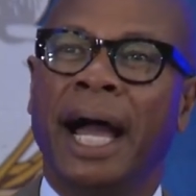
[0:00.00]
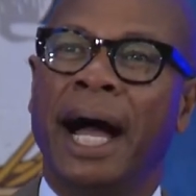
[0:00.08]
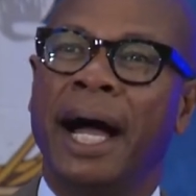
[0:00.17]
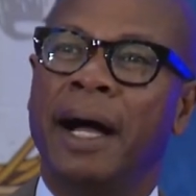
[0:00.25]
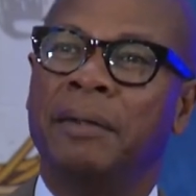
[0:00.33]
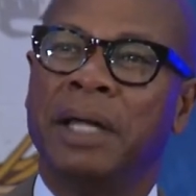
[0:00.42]

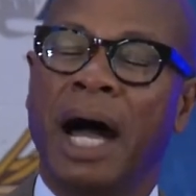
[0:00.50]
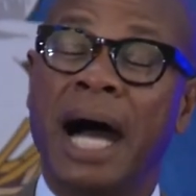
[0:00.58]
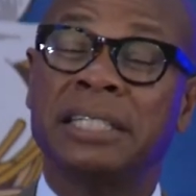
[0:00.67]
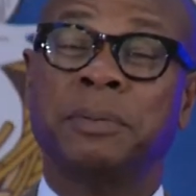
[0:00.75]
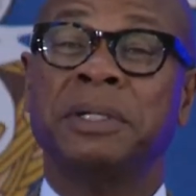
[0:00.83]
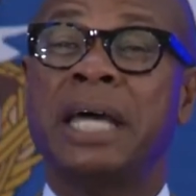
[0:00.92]
Uh, the
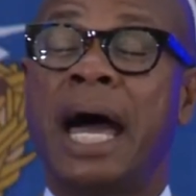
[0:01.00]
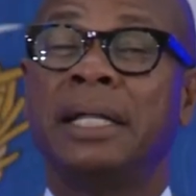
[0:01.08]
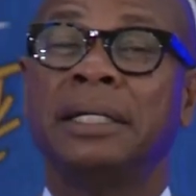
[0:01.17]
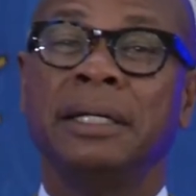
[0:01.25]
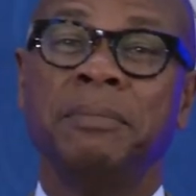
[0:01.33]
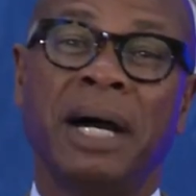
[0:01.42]

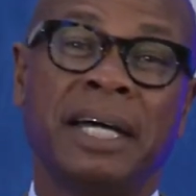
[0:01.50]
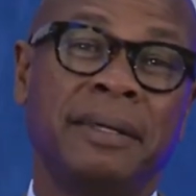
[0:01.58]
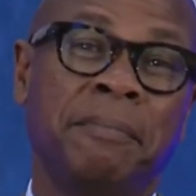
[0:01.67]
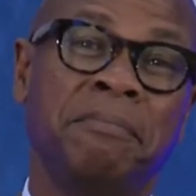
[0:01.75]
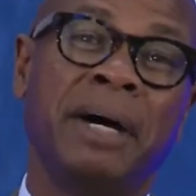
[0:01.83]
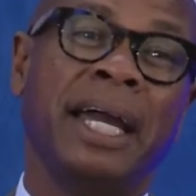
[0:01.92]
hospitality by
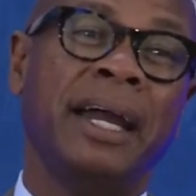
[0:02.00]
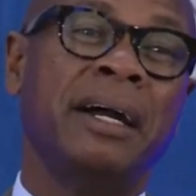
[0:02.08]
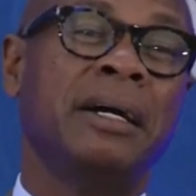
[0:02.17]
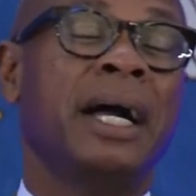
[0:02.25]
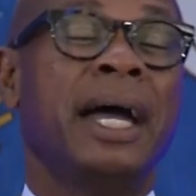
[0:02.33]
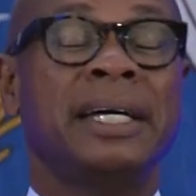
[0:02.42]
the
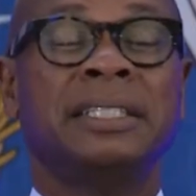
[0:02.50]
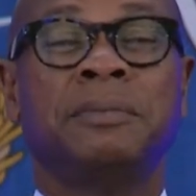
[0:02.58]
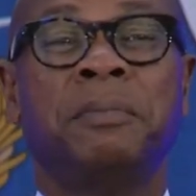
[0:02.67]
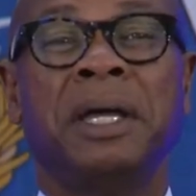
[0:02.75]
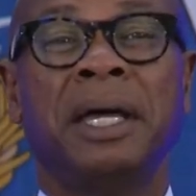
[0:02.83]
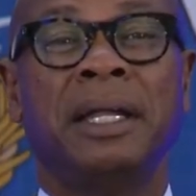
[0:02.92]
mayor has
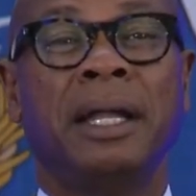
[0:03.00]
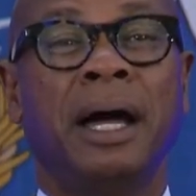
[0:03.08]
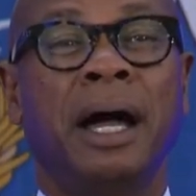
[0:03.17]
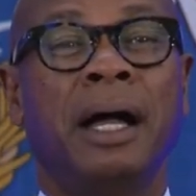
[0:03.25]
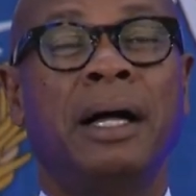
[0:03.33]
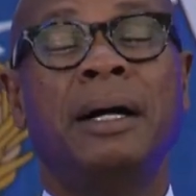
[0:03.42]

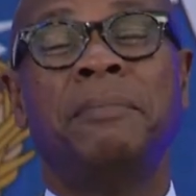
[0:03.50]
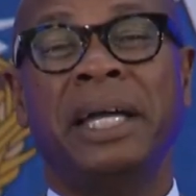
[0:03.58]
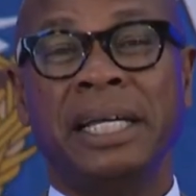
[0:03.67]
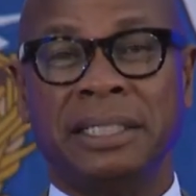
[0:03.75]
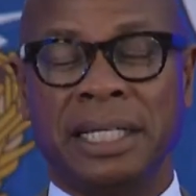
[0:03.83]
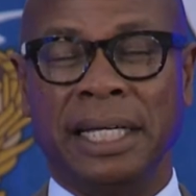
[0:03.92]
been
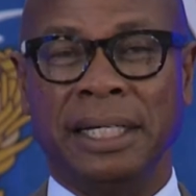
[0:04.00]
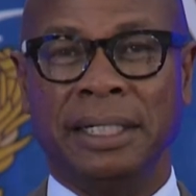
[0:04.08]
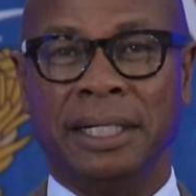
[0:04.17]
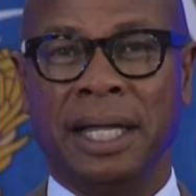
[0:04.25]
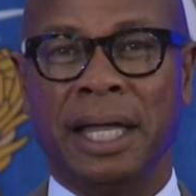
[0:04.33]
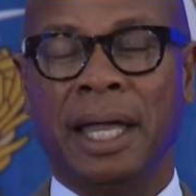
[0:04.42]
amazing.
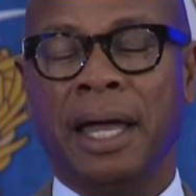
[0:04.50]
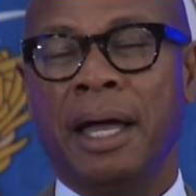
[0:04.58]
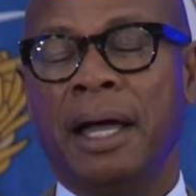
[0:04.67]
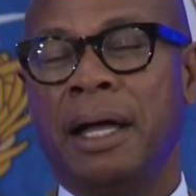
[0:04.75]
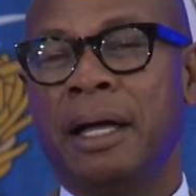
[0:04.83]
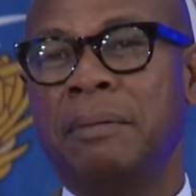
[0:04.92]

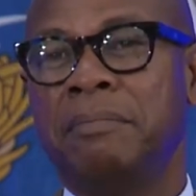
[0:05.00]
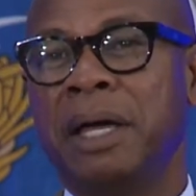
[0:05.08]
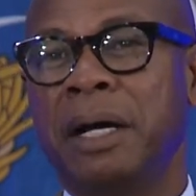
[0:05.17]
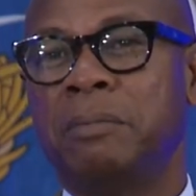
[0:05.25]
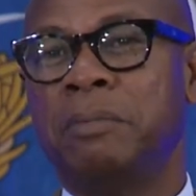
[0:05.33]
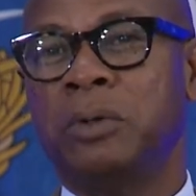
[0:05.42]
Uh,
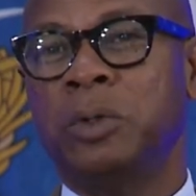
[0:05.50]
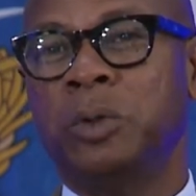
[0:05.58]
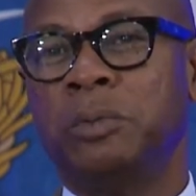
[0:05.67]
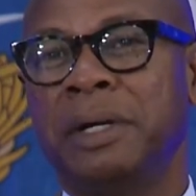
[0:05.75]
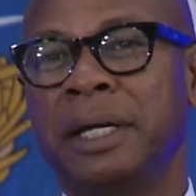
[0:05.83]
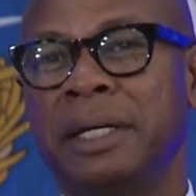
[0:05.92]
mayor
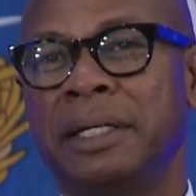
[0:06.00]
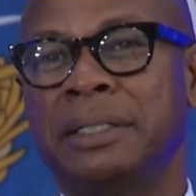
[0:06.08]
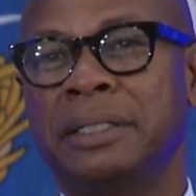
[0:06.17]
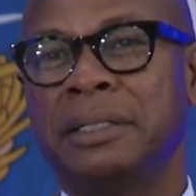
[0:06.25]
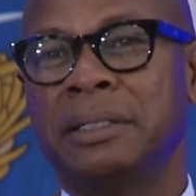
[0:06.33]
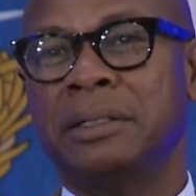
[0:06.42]
Broome
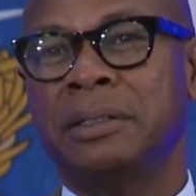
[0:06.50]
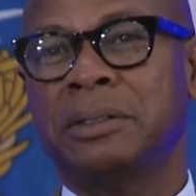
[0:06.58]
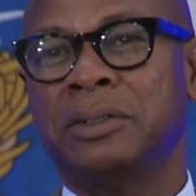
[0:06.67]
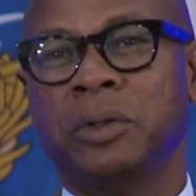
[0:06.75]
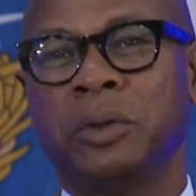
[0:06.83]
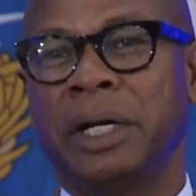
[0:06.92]
is
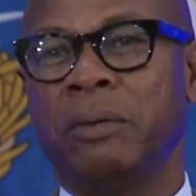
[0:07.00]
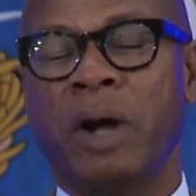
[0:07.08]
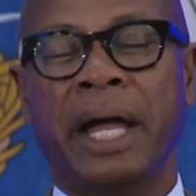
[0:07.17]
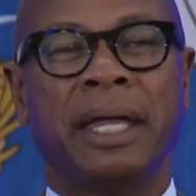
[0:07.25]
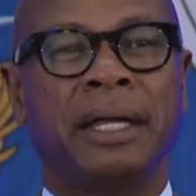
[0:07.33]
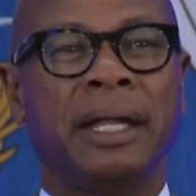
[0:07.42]
truly
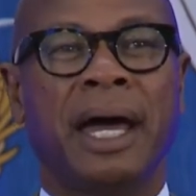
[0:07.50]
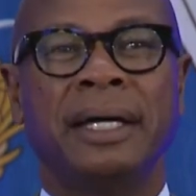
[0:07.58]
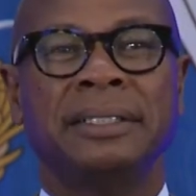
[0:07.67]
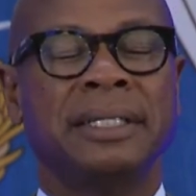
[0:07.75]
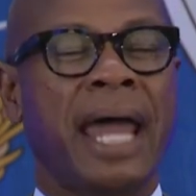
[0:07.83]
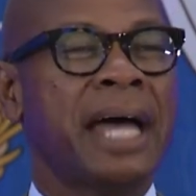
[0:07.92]

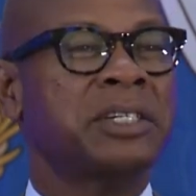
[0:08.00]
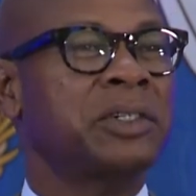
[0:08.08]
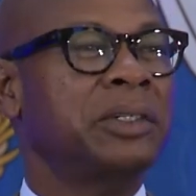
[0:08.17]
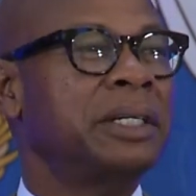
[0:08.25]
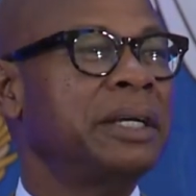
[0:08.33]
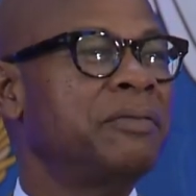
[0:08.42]
recognized
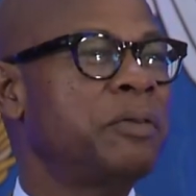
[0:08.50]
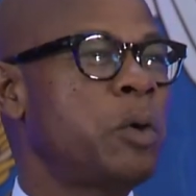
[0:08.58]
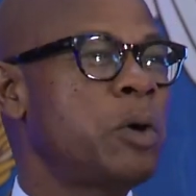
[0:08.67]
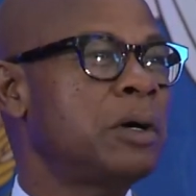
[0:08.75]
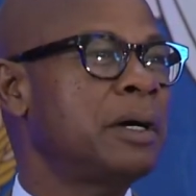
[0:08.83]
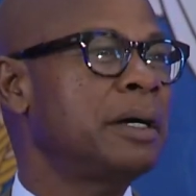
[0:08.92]
nationally
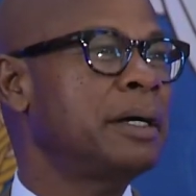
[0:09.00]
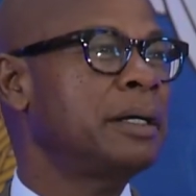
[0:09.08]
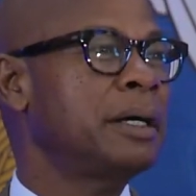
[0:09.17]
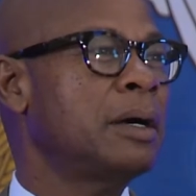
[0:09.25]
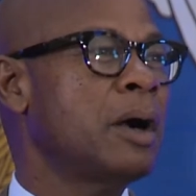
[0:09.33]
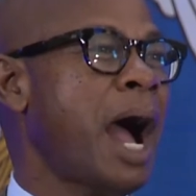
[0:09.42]
for
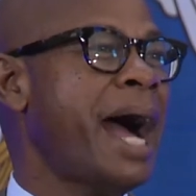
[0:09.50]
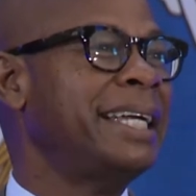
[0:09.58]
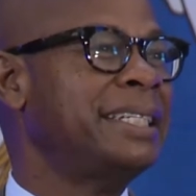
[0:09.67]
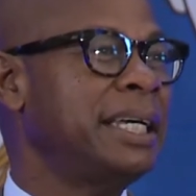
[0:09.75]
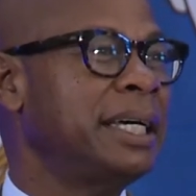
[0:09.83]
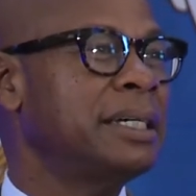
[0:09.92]
her
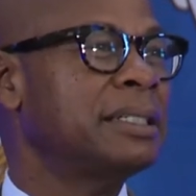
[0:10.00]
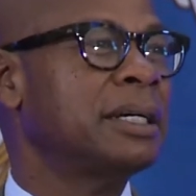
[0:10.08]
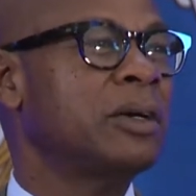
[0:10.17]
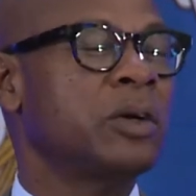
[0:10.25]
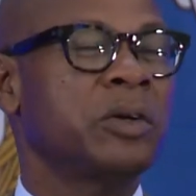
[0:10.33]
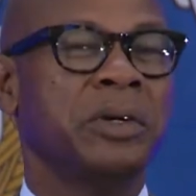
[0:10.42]
ideas
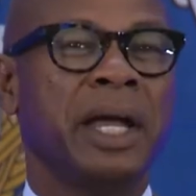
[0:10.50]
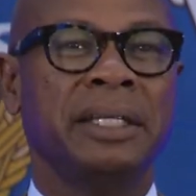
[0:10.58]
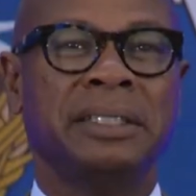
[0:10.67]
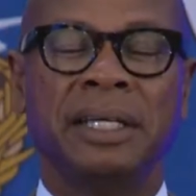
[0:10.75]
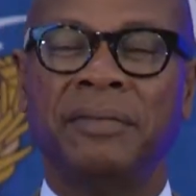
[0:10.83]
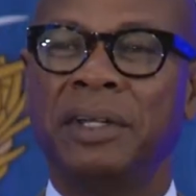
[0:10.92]
and her
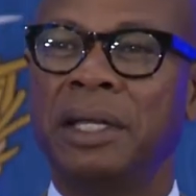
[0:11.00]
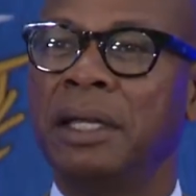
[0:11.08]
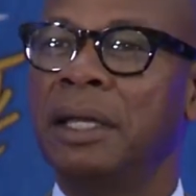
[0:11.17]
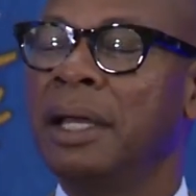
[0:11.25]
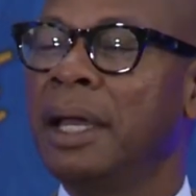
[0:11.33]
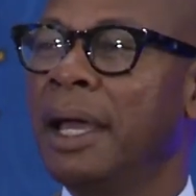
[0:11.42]

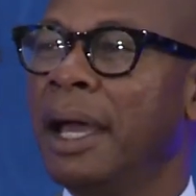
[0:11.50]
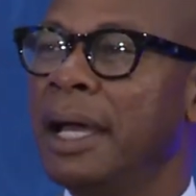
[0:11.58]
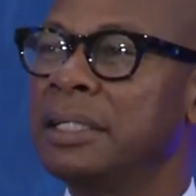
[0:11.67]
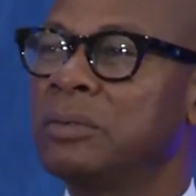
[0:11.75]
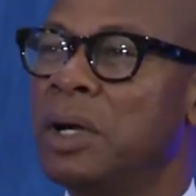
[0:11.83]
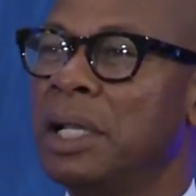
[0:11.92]
creativity,
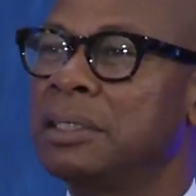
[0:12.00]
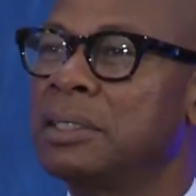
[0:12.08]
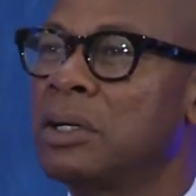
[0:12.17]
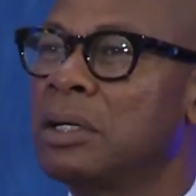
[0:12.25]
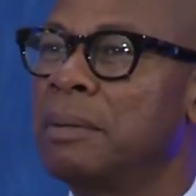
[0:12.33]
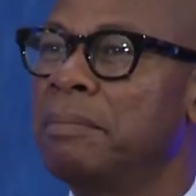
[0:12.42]
as well as
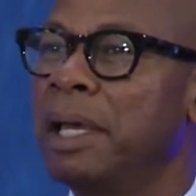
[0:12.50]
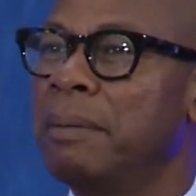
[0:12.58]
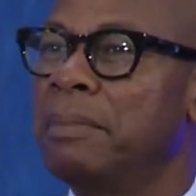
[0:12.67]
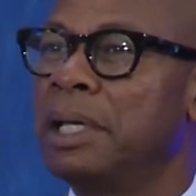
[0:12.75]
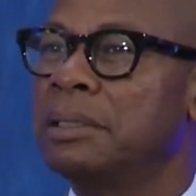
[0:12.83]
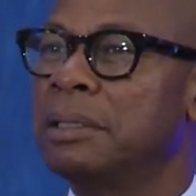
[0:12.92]
her
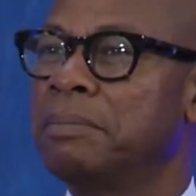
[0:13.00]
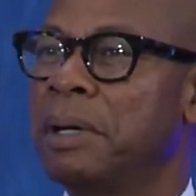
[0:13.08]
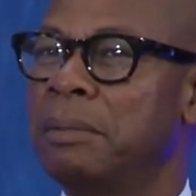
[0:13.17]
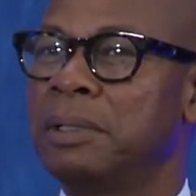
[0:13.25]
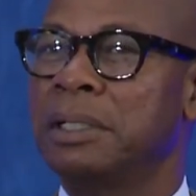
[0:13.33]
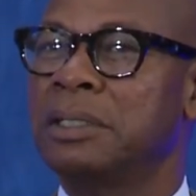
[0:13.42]
commitment to
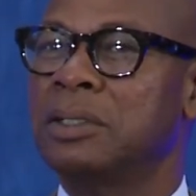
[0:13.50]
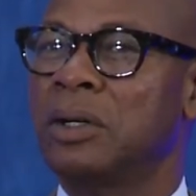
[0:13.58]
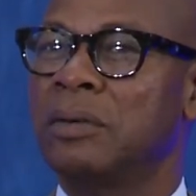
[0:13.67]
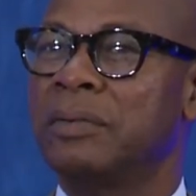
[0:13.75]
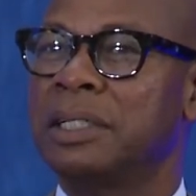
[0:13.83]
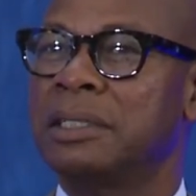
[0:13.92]
public
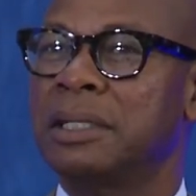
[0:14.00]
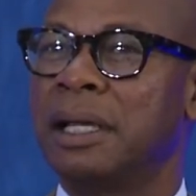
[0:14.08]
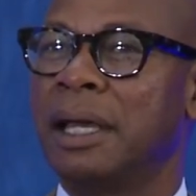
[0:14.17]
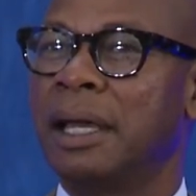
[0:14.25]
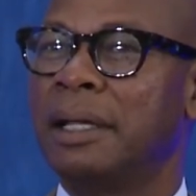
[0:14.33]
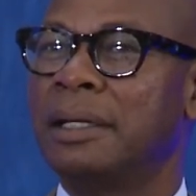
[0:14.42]
service.
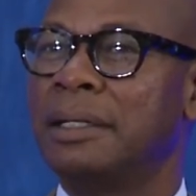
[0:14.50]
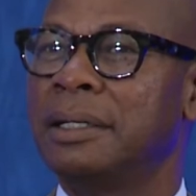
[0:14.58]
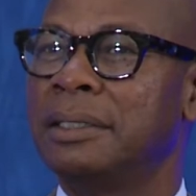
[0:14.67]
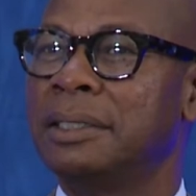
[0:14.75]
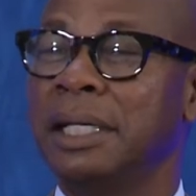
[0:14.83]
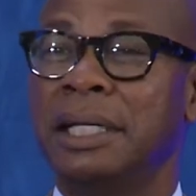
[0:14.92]
And
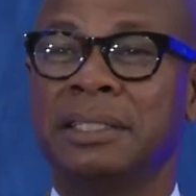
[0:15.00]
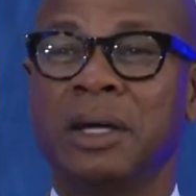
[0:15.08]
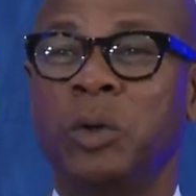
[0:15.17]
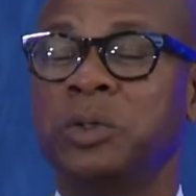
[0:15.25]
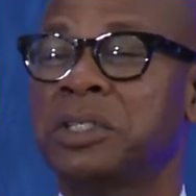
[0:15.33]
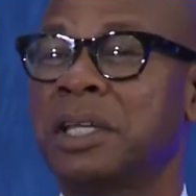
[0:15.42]
she has
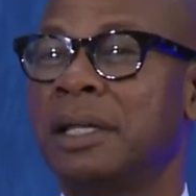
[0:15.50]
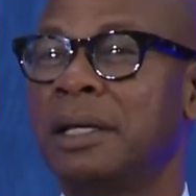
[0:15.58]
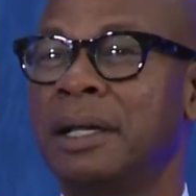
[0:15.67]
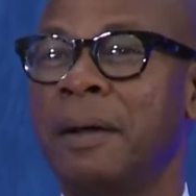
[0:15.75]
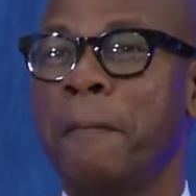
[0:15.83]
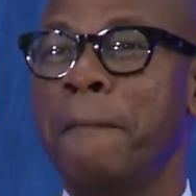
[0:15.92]
hosted
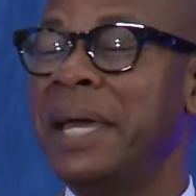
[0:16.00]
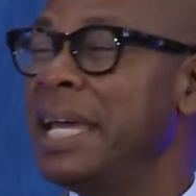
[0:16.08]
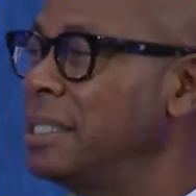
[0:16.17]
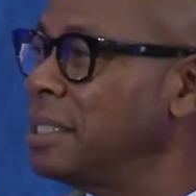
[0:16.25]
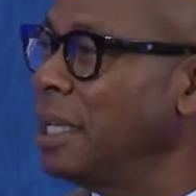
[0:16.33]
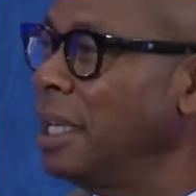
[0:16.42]
an
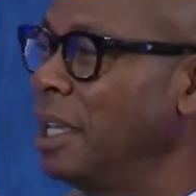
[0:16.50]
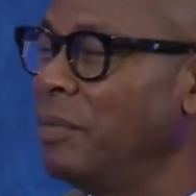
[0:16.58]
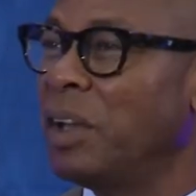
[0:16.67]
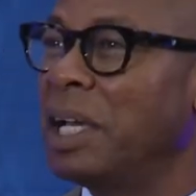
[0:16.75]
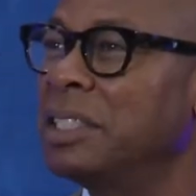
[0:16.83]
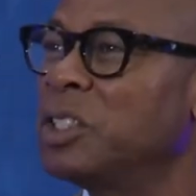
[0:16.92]
amazing
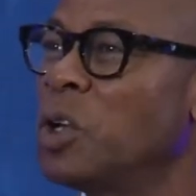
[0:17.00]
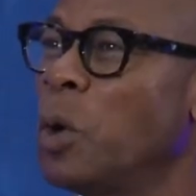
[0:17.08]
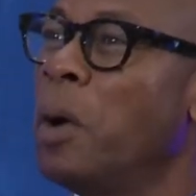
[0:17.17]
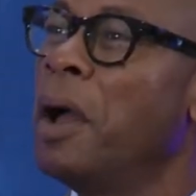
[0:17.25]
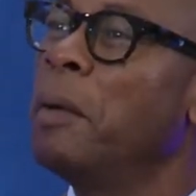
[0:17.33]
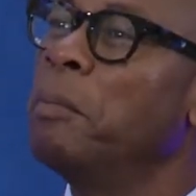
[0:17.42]
event.
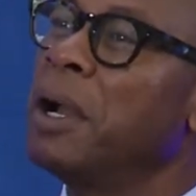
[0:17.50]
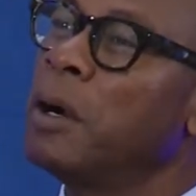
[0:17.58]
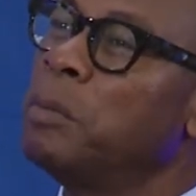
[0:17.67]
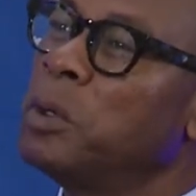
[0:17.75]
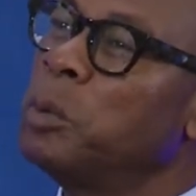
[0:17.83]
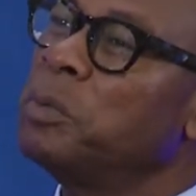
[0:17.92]
So Mayor
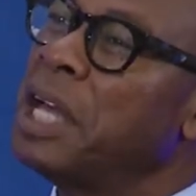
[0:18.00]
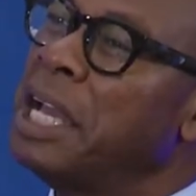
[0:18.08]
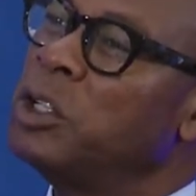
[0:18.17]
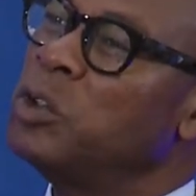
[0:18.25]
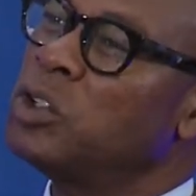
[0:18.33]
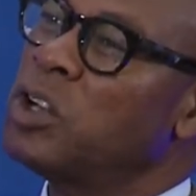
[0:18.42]
Broome,
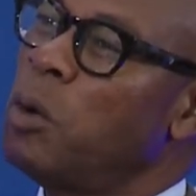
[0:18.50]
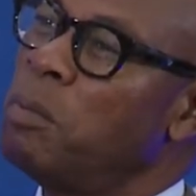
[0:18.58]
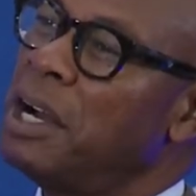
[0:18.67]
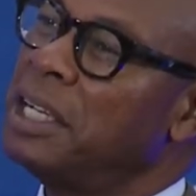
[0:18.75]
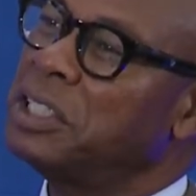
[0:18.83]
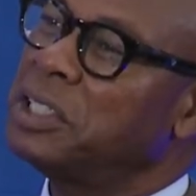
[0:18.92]
thank you so
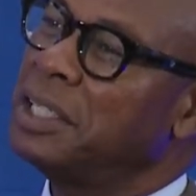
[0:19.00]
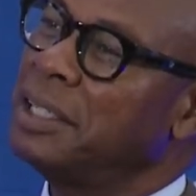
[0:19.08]
much.